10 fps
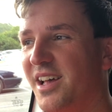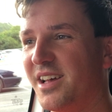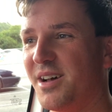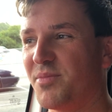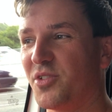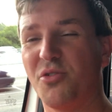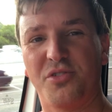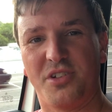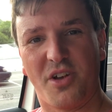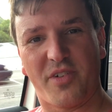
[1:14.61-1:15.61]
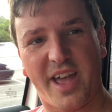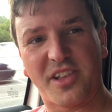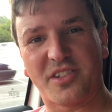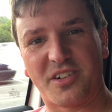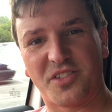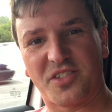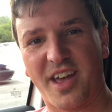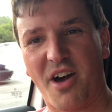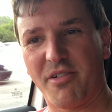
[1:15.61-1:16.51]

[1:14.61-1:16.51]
There's also another SL on sale,